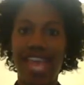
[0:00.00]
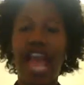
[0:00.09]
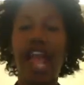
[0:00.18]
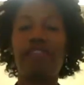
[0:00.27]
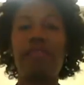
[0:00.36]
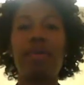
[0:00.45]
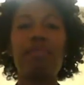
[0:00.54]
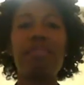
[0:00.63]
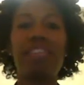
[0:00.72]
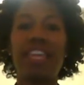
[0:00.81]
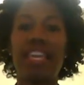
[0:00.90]
I
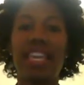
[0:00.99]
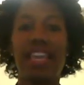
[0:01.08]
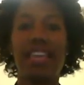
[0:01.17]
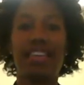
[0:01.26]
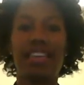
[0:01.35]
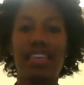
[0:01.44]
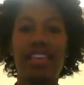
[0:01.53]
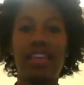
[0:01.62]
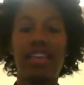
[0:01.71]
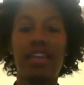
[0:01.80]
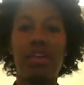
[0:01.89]
remember thinking,
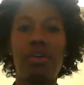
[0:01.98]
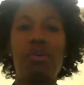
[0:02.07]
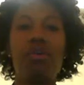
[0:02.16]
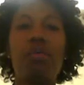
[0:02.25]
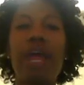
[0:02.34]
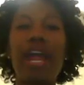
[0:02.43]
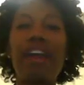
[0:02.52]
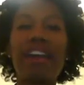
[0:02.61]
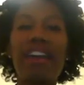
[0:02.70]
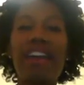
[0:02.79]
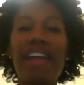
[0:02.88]

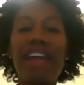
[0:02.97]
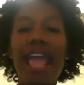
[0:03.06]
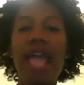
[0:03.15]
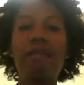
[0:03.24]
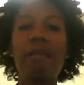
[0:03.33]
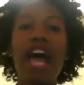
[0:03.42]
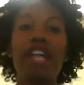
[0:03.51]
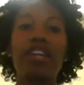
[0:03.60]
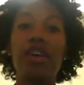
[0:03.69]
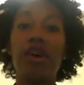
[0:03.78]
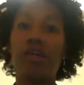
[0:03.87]
where am I
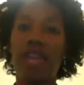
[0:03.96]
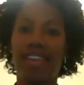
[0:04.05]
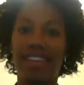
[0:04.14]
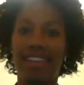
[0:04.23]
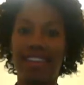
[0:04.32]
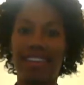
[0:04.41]
going?